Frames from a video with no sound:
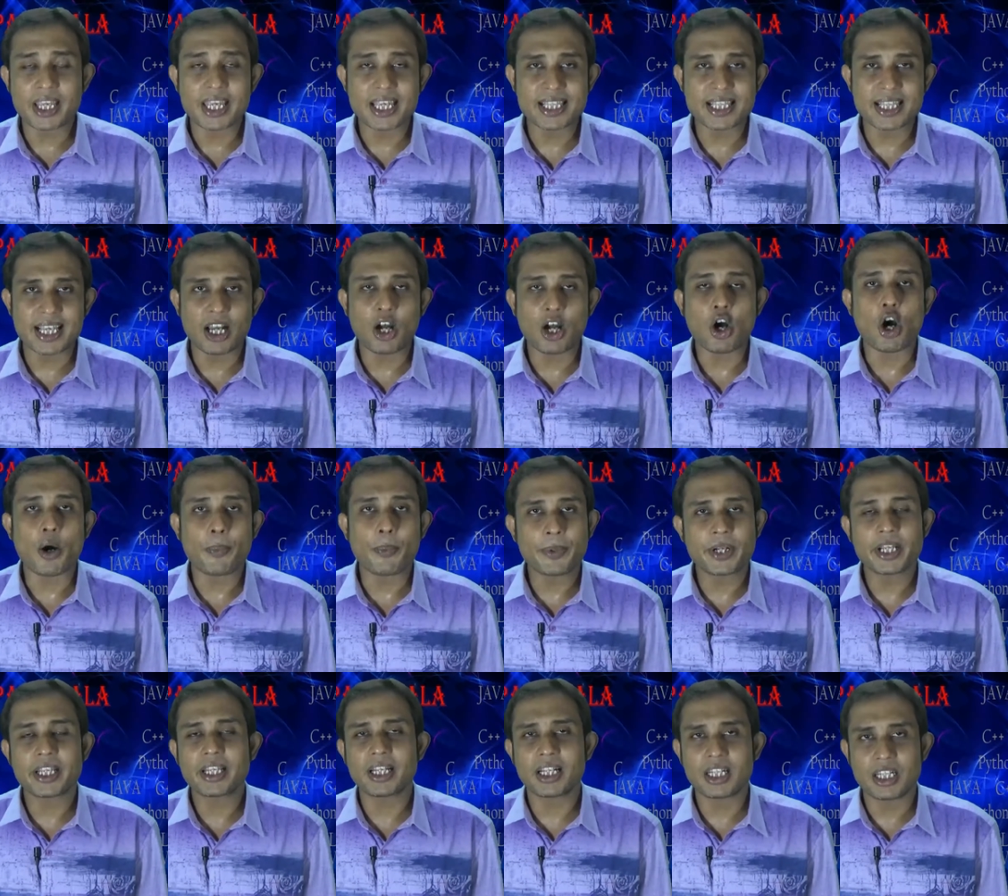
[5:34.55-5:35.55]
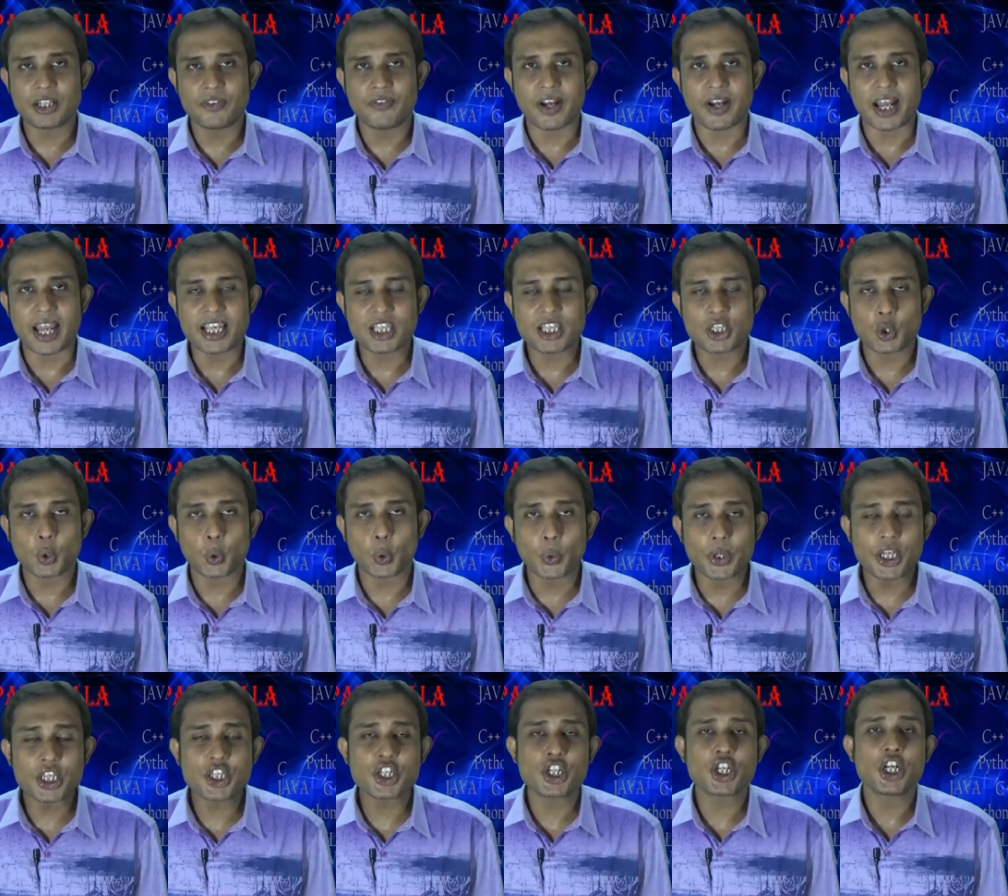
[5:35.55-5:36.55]
is an optical device
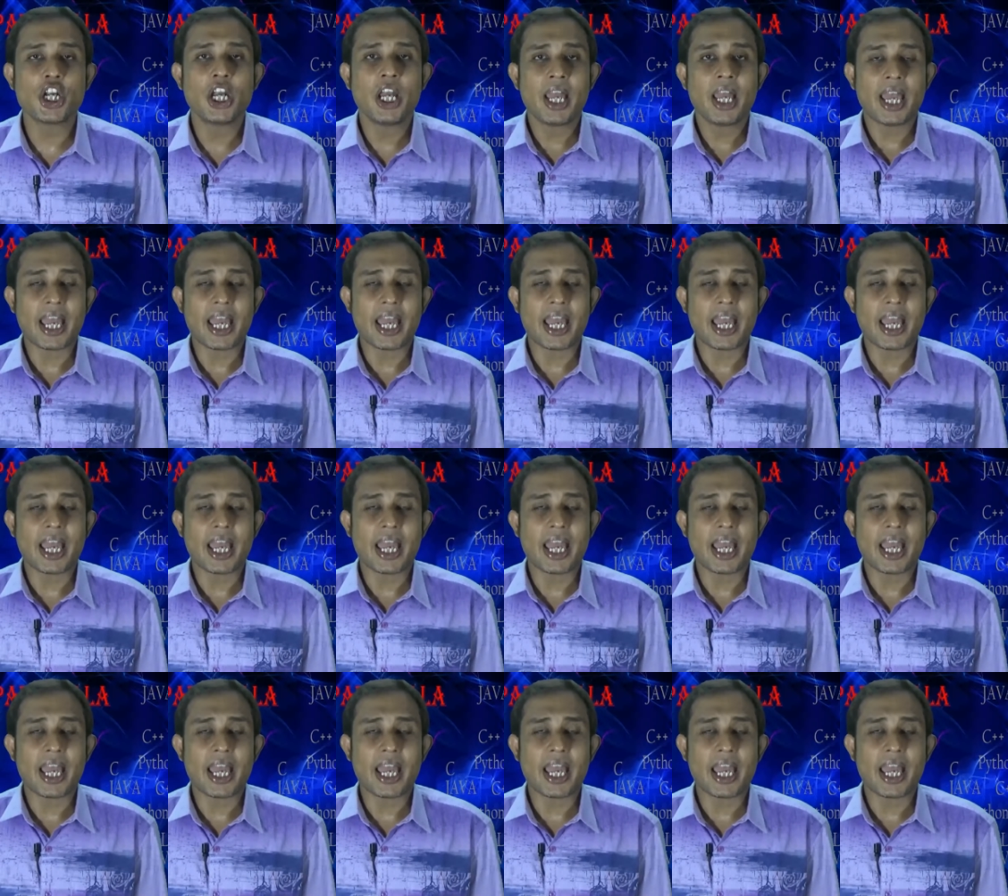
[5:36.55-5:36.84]
which